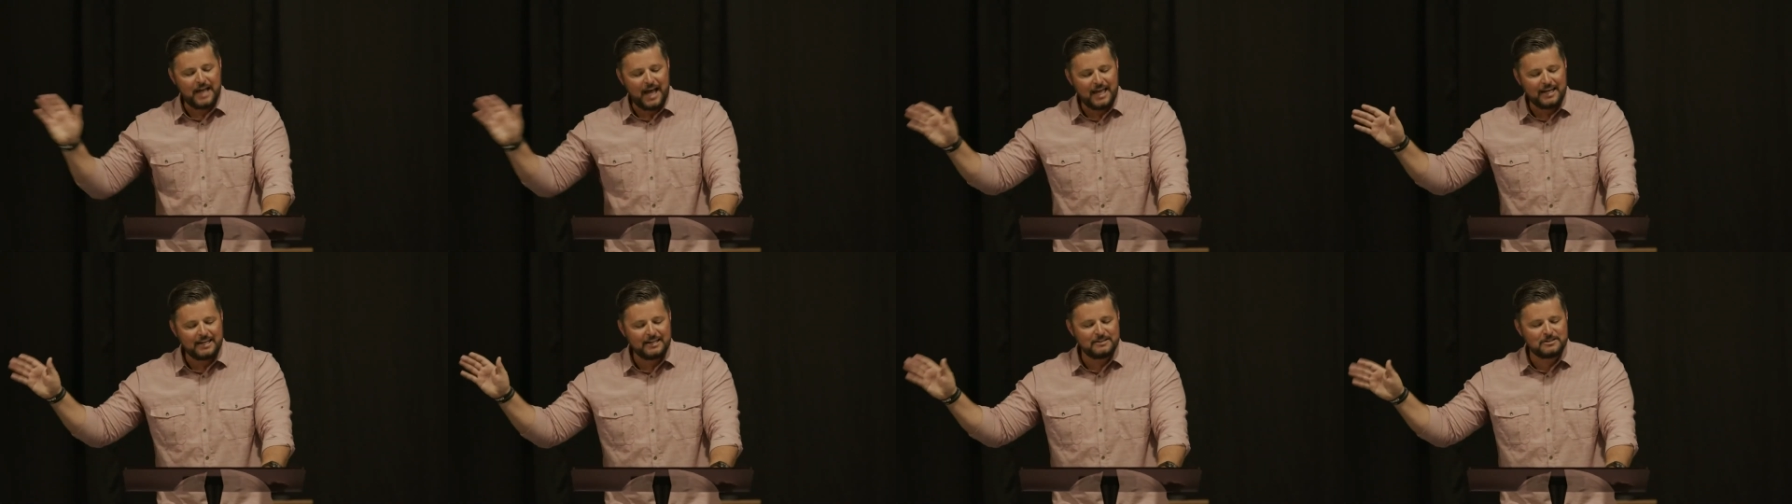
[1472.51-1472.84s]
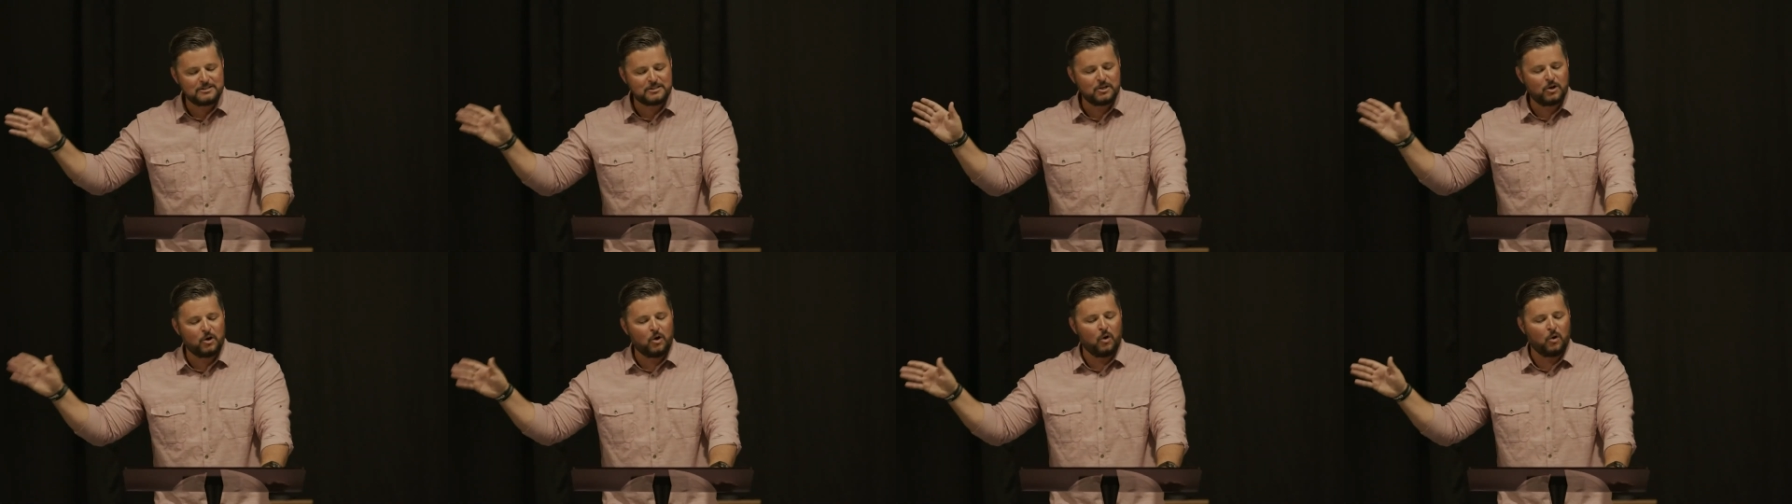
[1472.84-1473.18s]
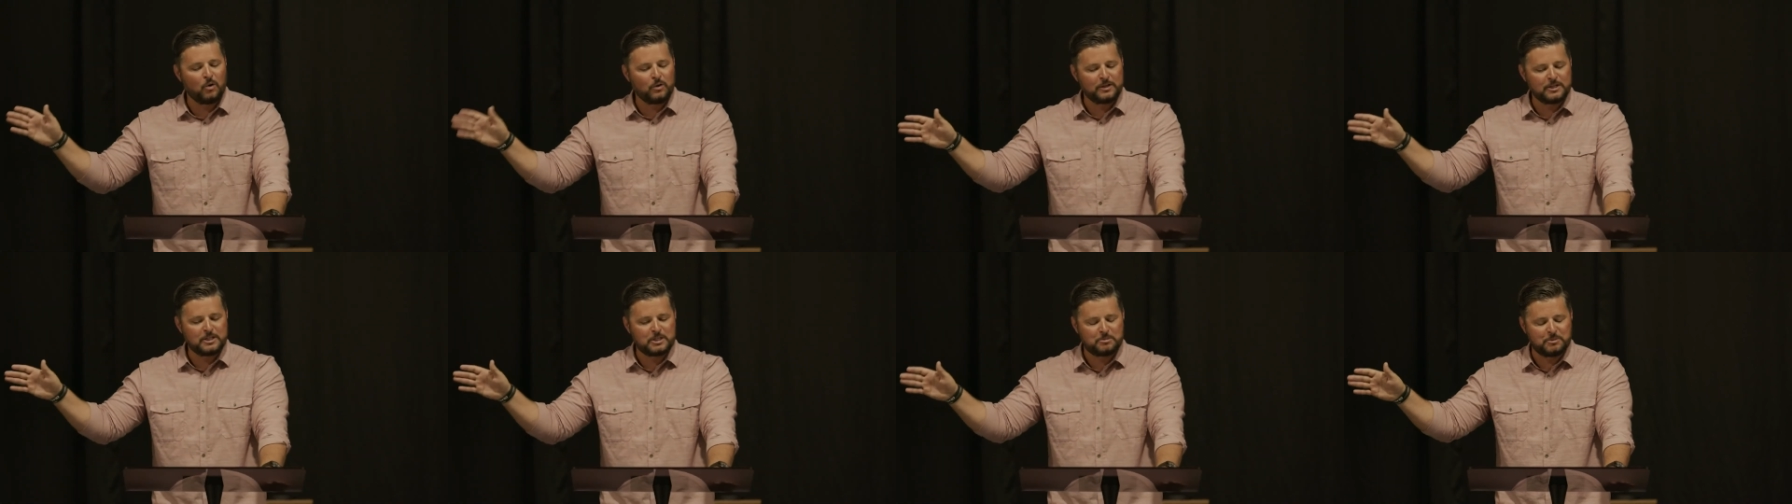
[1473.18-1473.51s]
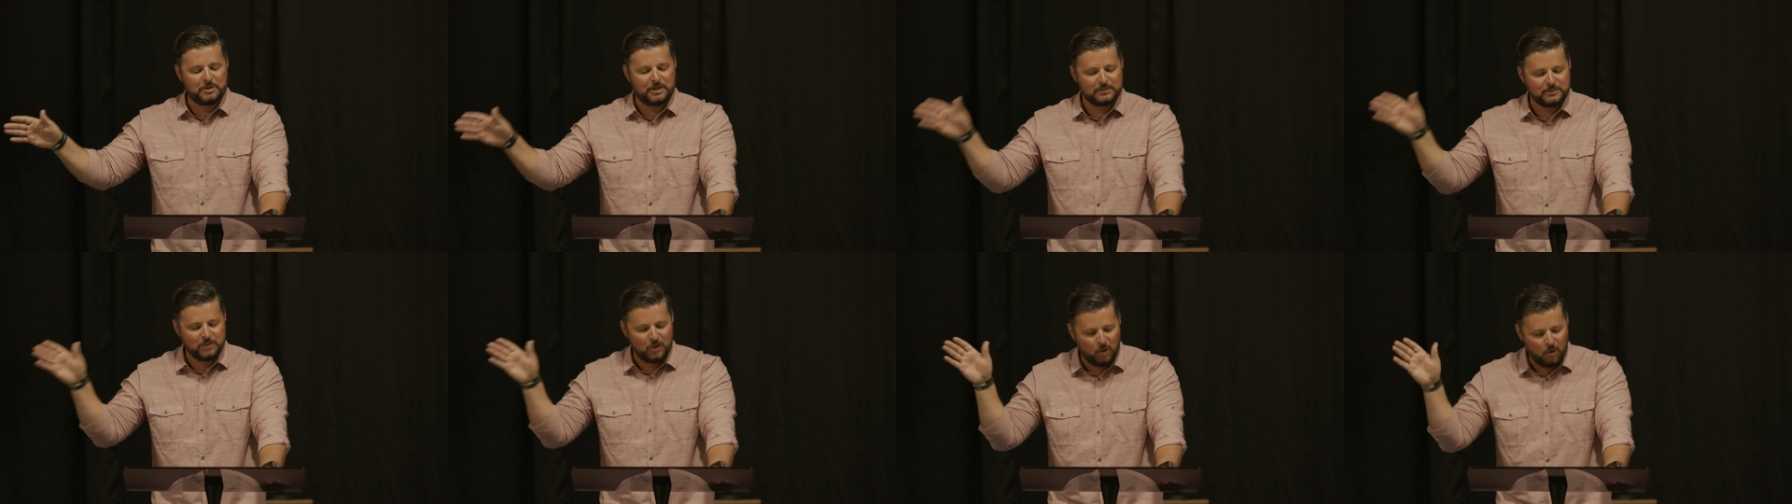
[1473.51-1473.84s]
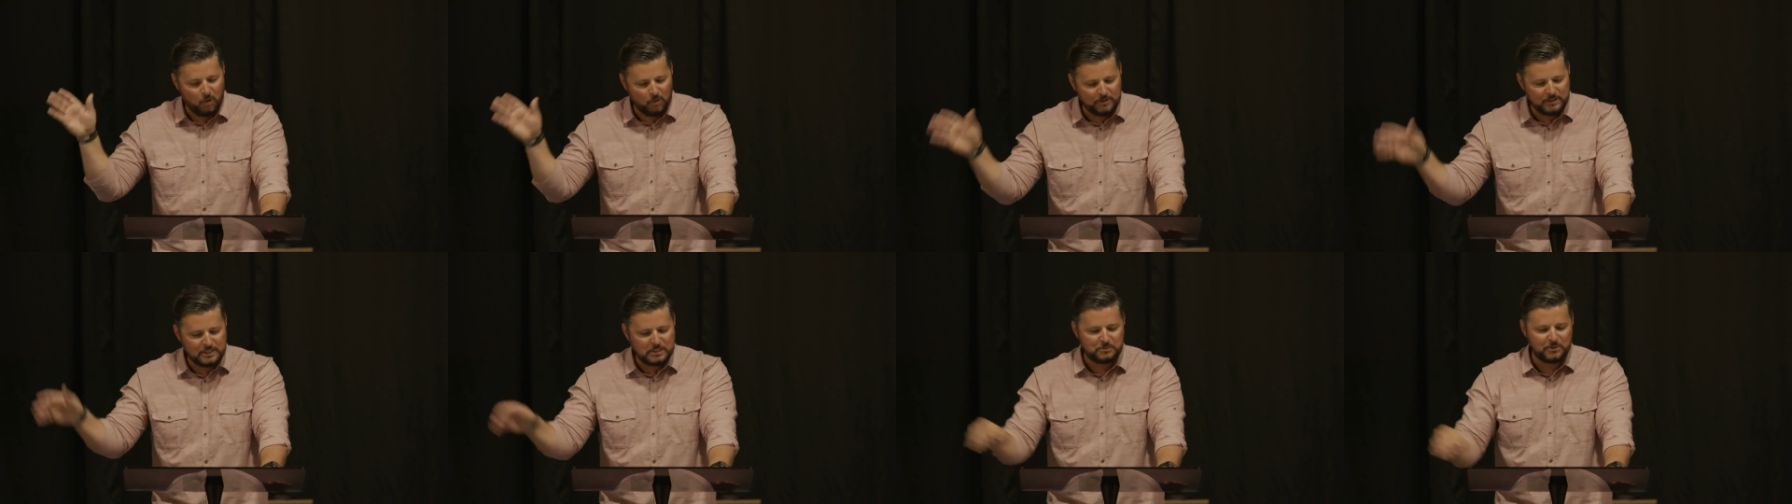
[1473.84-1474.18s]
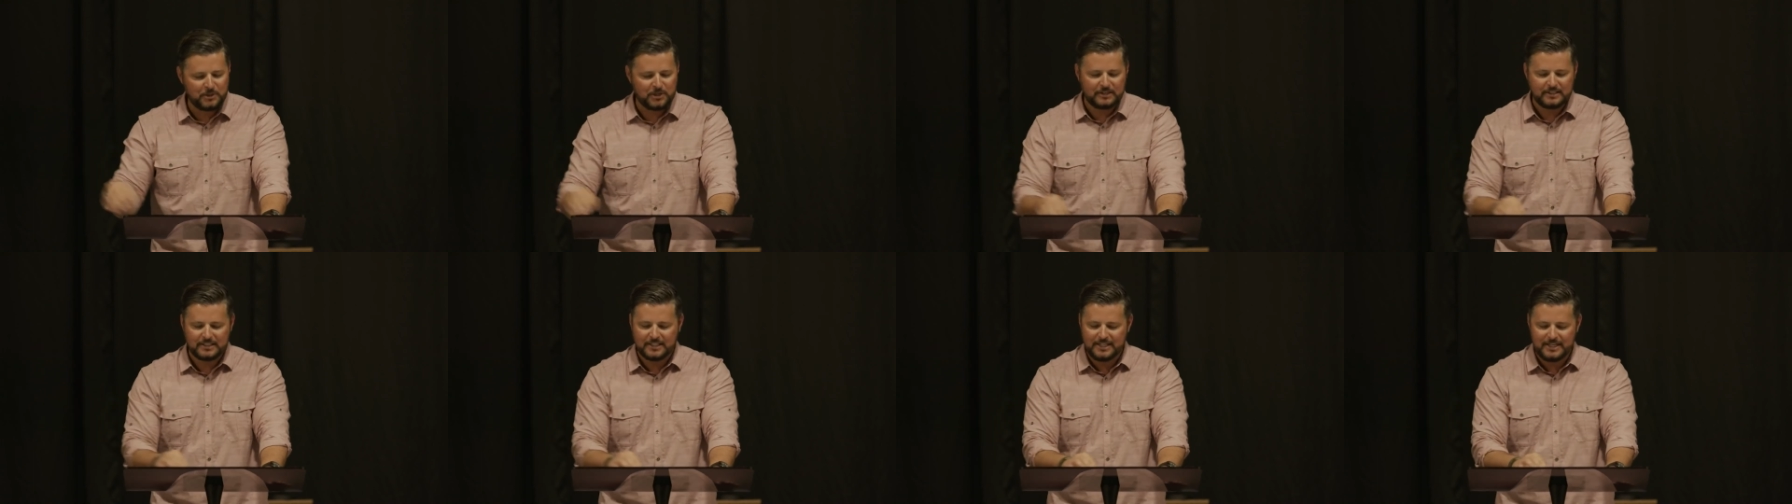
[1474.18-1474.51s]
That is the Holy Spirit. The Holy
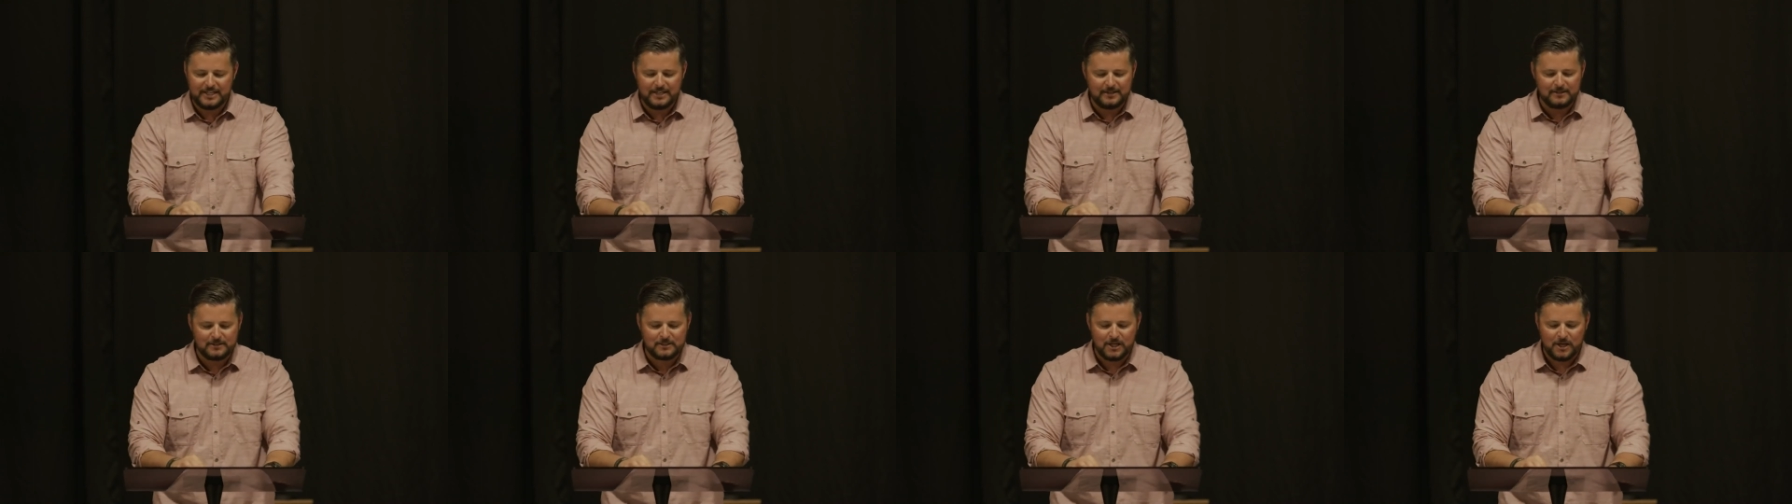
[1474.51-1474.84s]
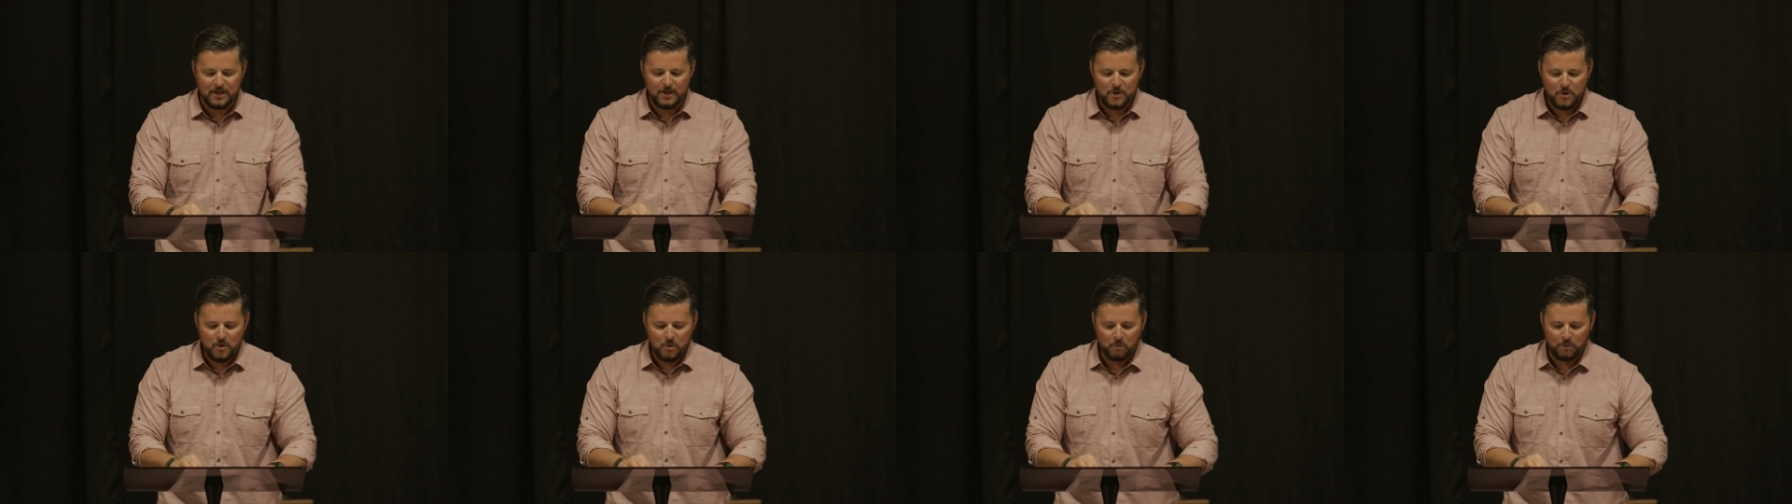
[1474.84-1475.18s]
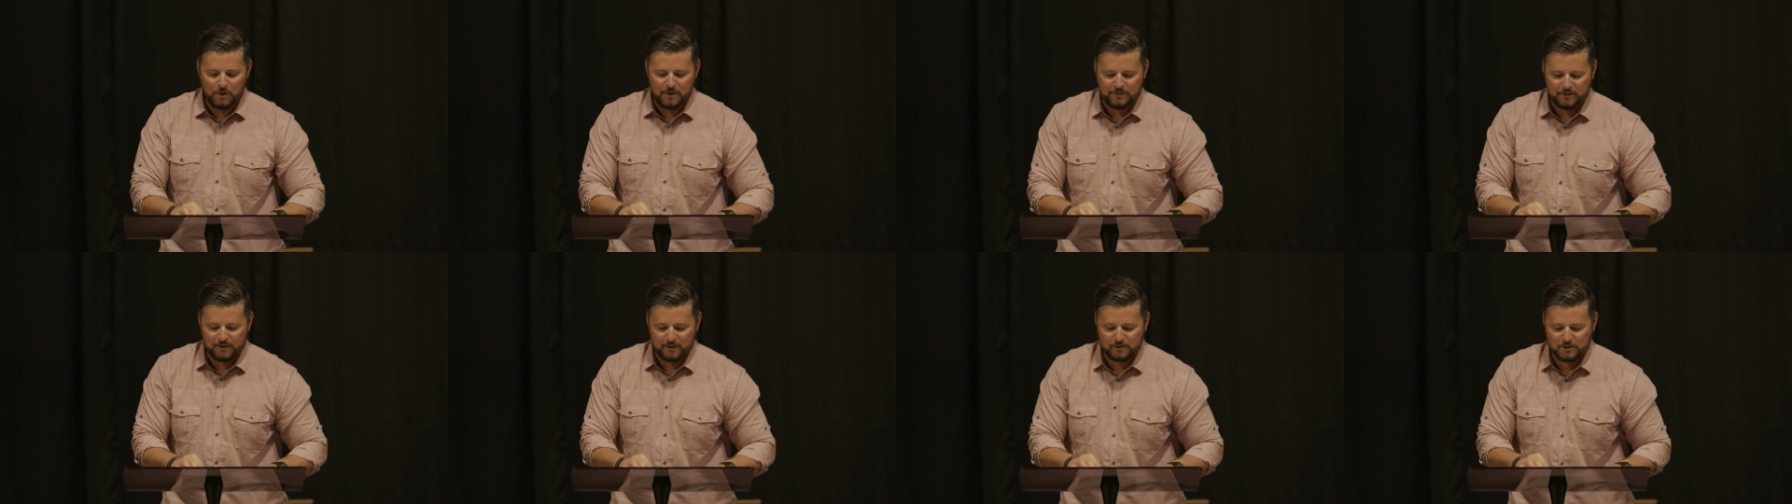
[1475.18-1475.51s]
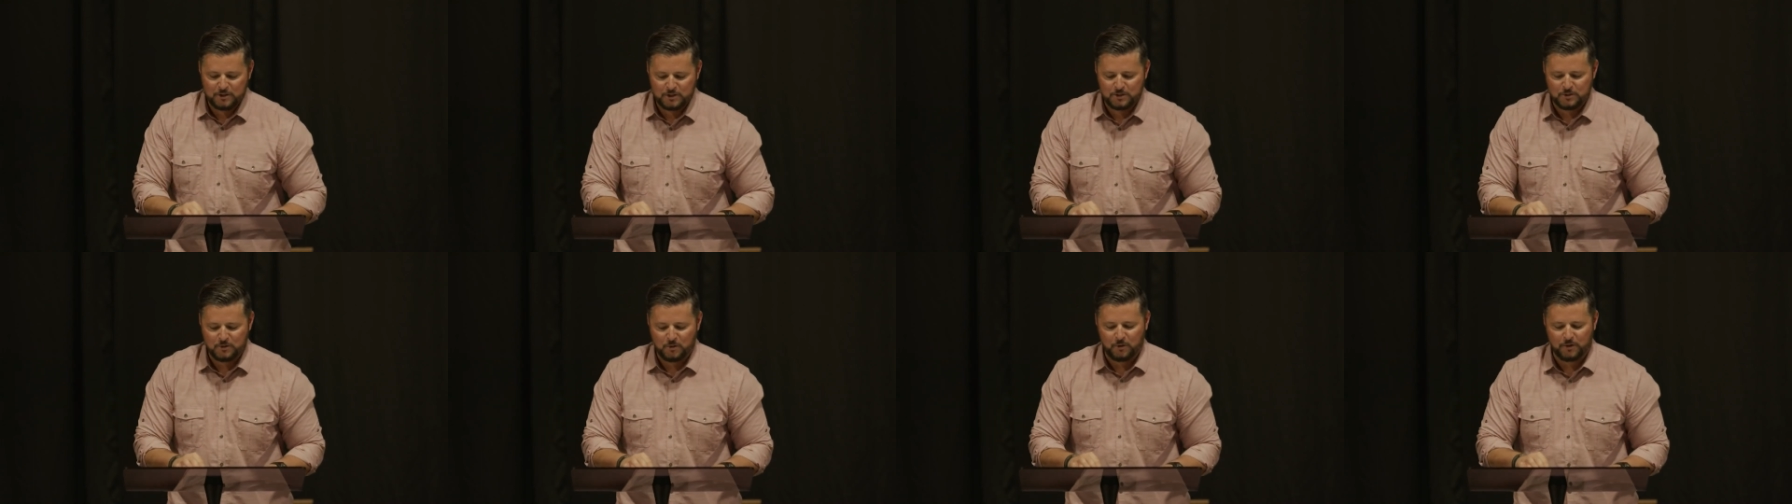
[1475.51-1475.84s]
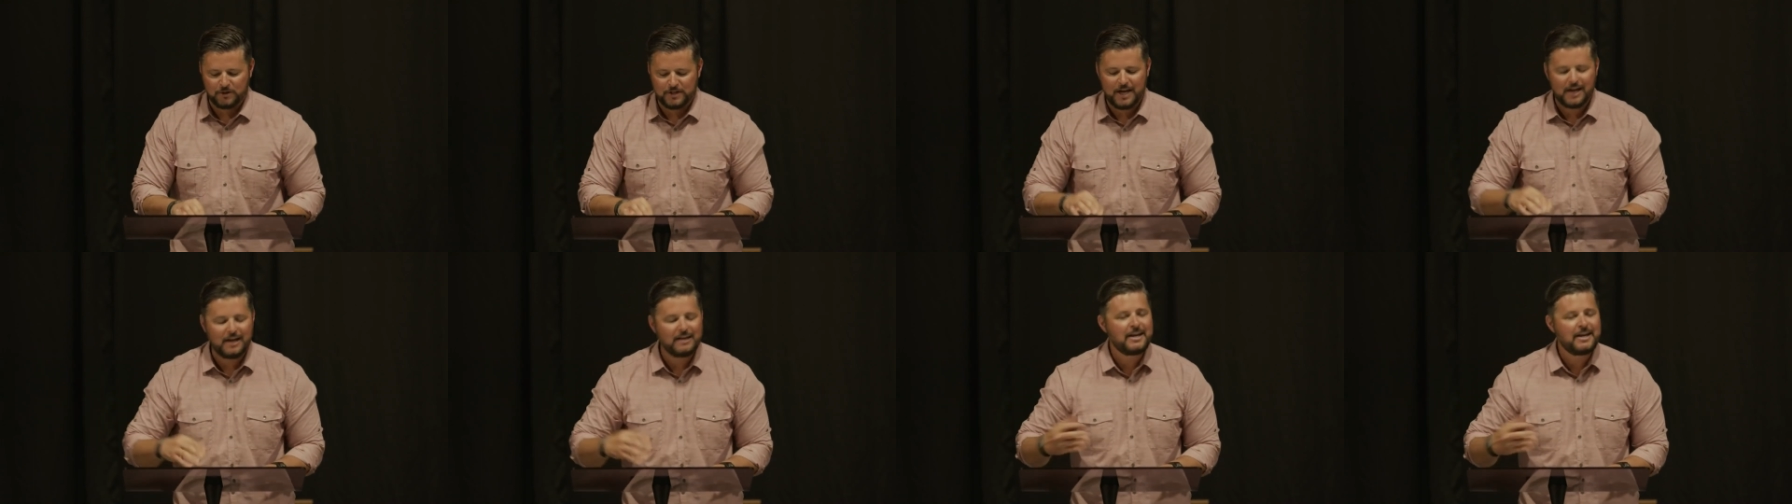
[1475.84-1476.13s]
Spirit leads with a sword.